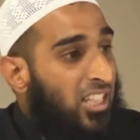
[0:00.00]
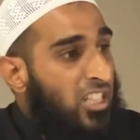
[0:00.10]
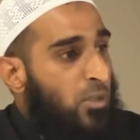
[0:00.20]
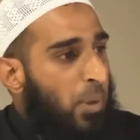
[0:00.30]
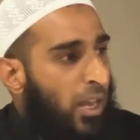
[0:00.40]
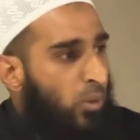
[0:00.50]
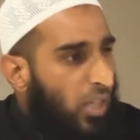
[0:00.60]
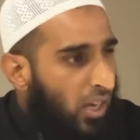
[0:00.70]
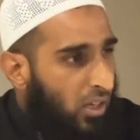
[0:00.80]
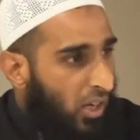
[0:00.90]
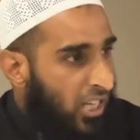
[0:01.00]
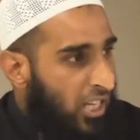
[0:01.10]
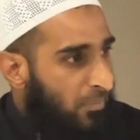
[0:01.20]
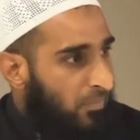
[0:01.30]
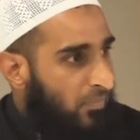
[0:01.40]
this is paired with
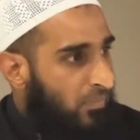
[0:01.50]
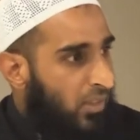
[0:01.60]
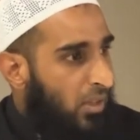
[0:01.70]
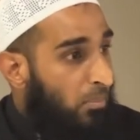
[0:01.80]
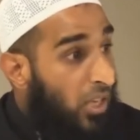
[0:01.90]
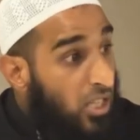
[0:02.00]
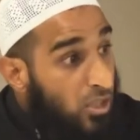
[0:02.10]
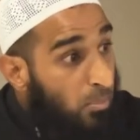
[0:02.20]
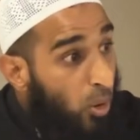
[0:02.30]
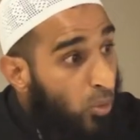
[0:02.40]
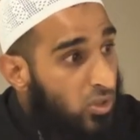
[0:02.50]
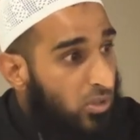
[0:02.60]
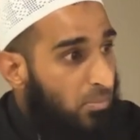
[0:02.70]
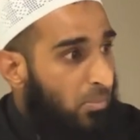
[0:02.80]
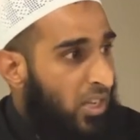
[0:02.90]
Ar-Rahim, but He's the most
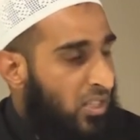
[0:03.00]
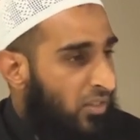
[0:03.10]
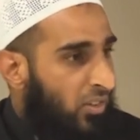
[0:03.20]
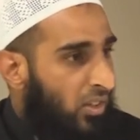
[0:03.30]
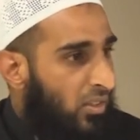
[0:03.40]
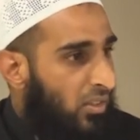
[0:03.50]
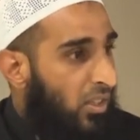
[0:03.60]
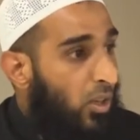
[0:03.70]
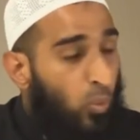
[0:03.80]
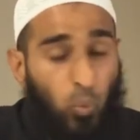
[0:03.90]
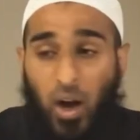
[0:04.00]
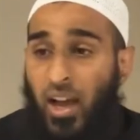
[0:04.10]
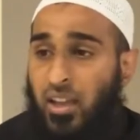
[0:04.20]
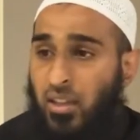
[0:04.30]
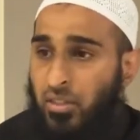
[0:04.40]
merciful.
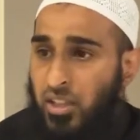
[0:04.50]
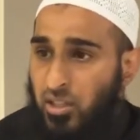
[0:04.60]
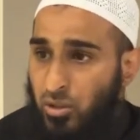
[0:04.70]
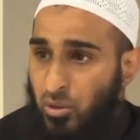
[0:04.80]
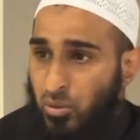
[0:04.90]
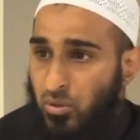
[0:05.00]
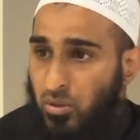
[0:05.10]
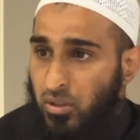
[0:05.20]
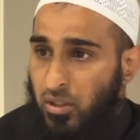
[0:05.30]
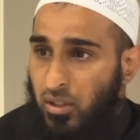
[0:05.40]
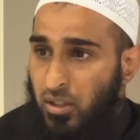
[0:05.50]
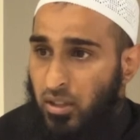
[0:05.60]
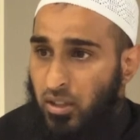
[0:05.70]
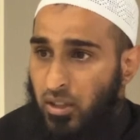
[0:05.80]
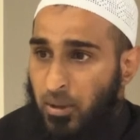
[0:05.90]
Why these two?
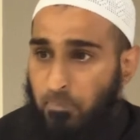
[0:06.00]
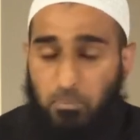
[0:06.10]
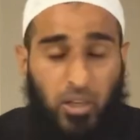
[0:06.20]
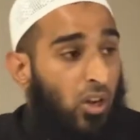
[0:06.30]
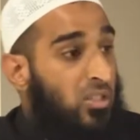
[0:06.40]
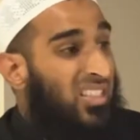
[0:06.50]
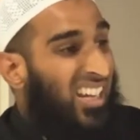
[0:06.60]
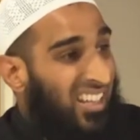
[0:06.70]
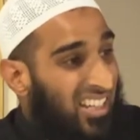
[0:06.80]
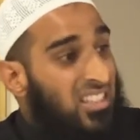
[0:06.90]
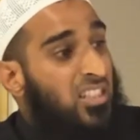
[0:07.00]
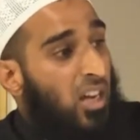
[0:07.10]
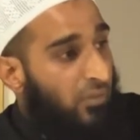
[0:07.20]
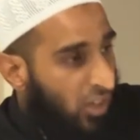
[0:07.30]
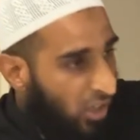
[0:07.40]
Because the Izzah
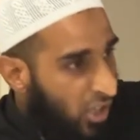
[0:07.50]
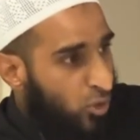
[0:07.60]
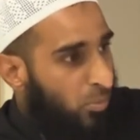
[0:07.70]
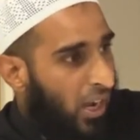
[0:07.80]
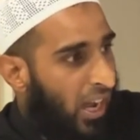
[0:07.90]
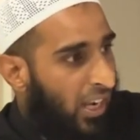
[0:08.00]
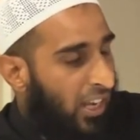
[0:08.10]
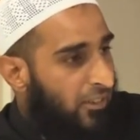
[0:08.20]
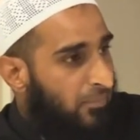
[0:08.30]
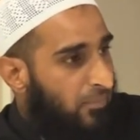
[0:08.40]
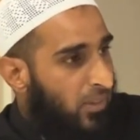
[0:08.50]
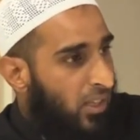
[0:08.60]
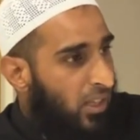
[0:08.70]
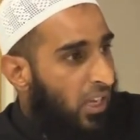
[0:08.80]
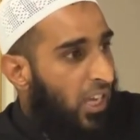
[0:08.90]
of Allah subhanahu,
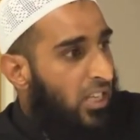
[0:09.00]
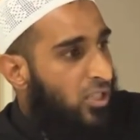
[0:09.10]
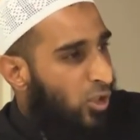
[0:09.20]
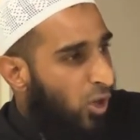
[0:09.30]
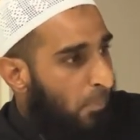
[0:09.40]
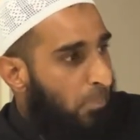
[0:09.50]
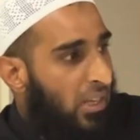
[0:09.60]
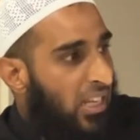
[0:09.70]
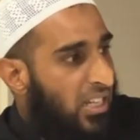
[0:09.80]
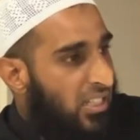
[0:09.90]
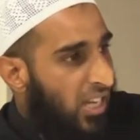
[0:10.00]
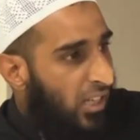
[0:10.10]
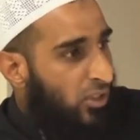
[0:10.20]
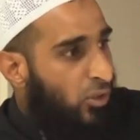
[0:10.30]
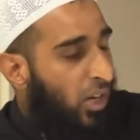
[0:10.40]
His complete
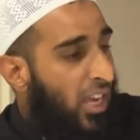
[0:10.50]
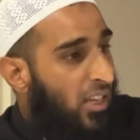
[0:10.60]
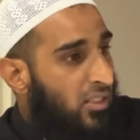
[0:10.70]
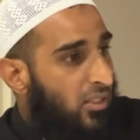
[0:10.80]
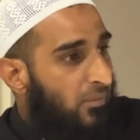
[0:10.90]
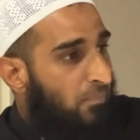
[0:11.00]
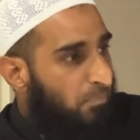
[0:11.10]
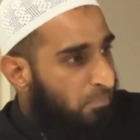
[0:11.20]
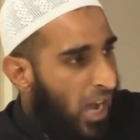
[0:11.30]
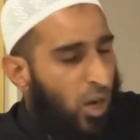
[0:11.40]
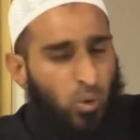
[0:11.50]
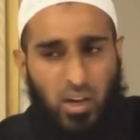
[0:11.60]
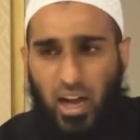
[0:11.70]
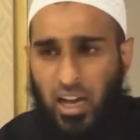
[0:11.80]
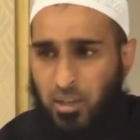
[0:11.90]
and great
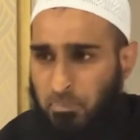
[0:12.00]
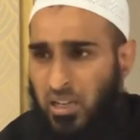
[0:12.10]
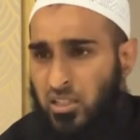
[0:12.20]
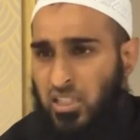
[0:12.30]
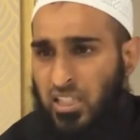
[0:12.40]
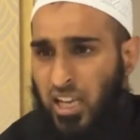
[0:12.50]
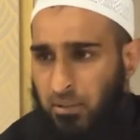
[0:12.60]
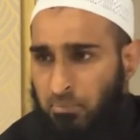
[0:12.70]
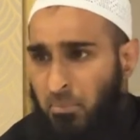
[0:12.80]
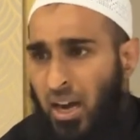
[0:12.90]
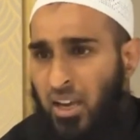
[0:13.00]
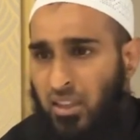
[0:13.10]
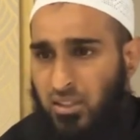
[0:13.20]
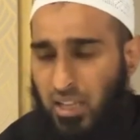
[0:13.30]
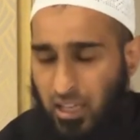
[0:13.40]
power and ability and
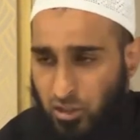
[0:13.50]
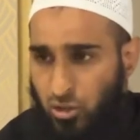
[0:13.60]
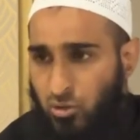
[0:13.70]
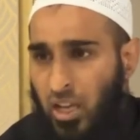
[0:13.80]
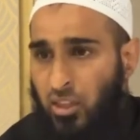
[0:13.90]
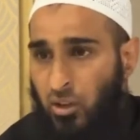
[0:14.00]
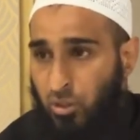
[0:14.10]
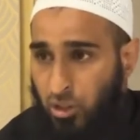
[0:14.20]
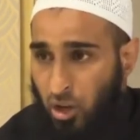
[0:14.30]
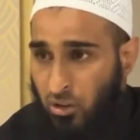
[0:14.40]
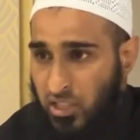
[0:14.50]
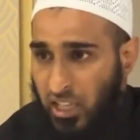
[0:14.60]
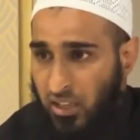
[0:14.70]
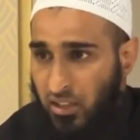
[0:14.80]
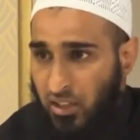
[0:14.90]
might and strength and authority,